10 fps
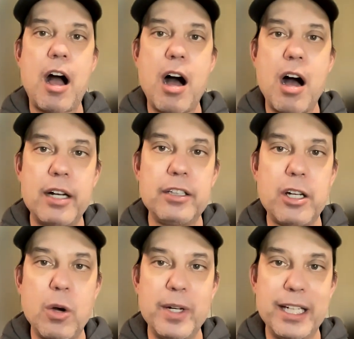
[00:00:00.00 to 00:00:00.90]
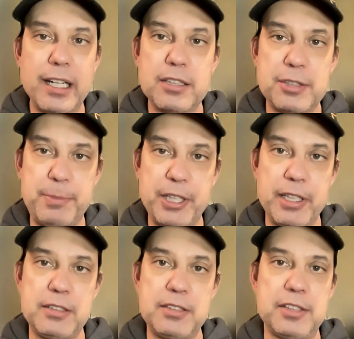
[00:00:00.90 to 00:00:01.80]
ongoing
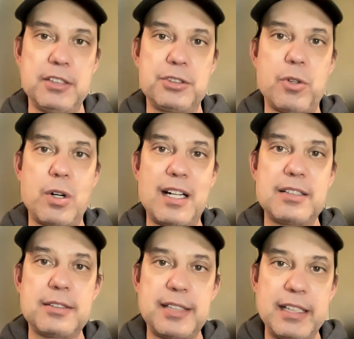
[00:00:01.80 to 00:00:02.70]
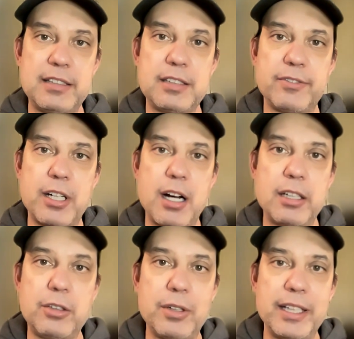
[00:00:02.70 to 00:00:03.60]
experiences or a sense of an
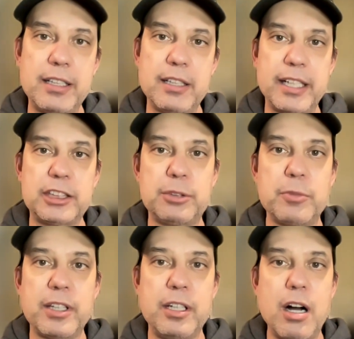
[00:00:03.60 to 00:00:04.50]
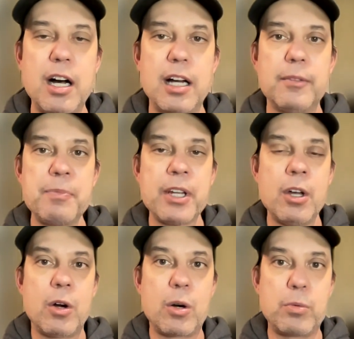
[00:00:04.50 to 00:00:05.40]
ongoing connection with God
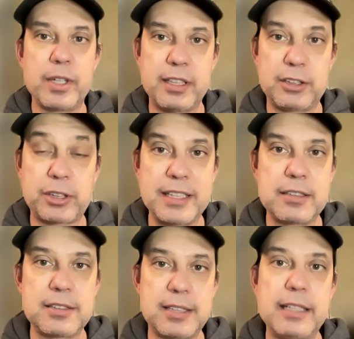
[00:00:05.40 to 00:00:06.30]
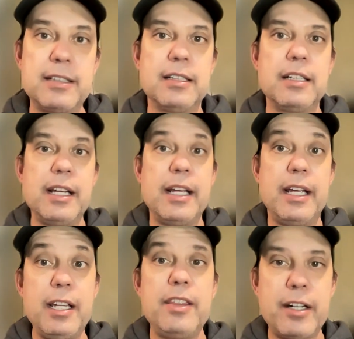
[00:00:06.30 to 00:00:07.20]
or with the transcendent
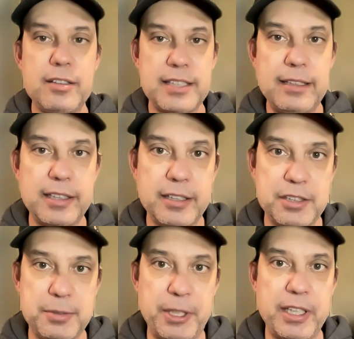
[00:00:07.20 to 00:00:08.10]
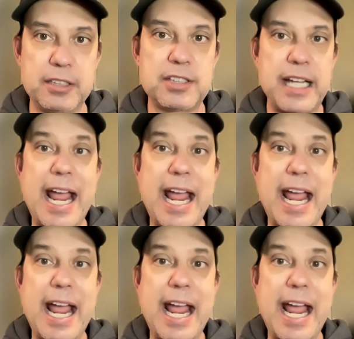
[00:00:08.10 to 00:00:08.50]
in their daily experience,